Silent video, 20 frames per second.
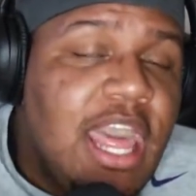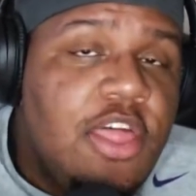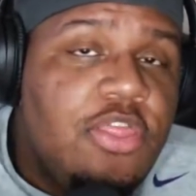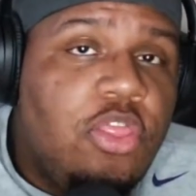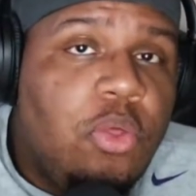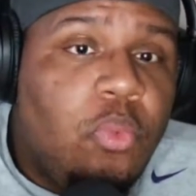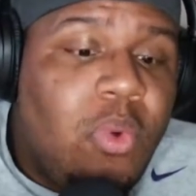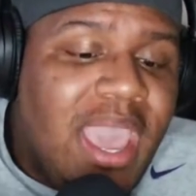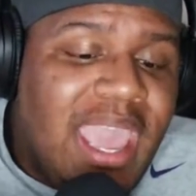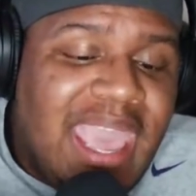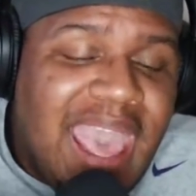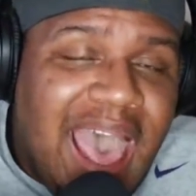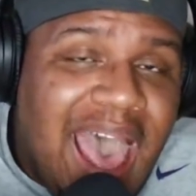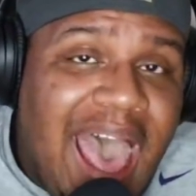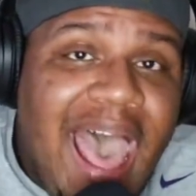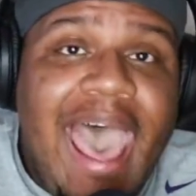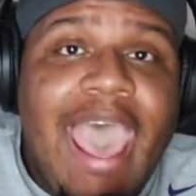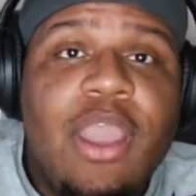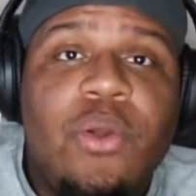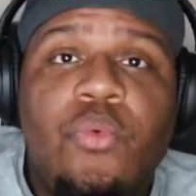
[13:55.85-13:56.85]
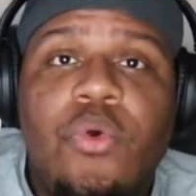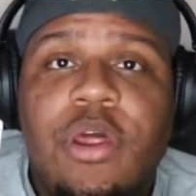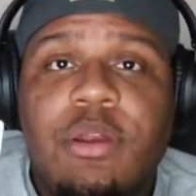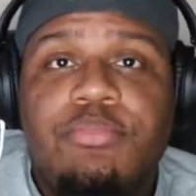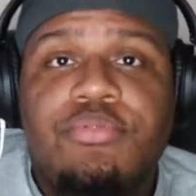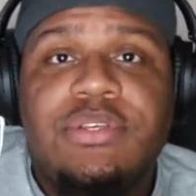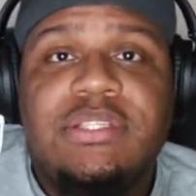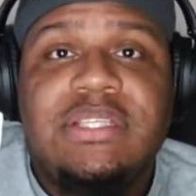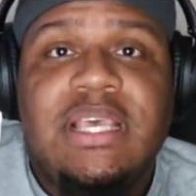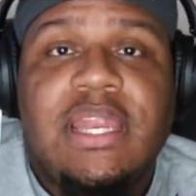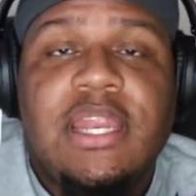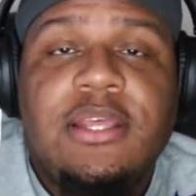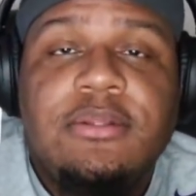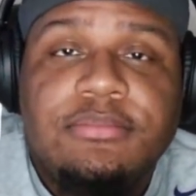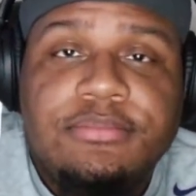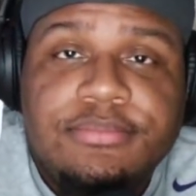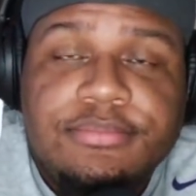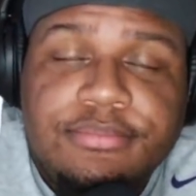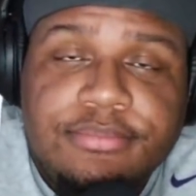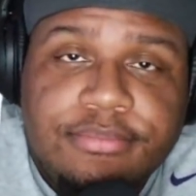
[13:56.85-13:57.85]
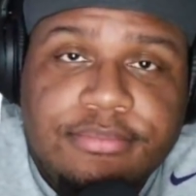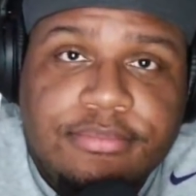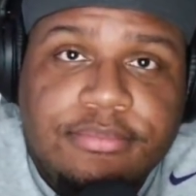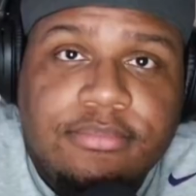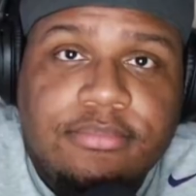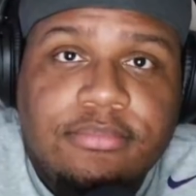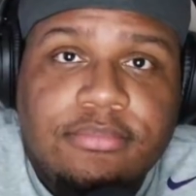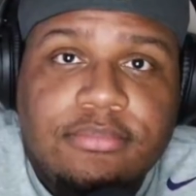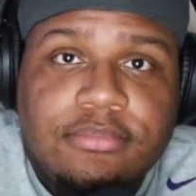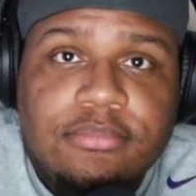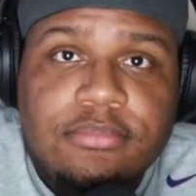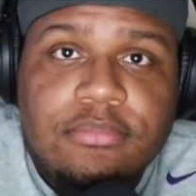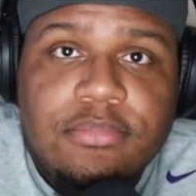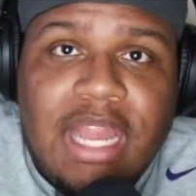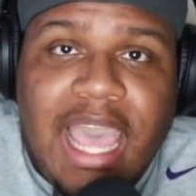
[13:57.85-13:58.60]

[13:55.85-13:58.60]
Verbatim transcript: the way I want to present it,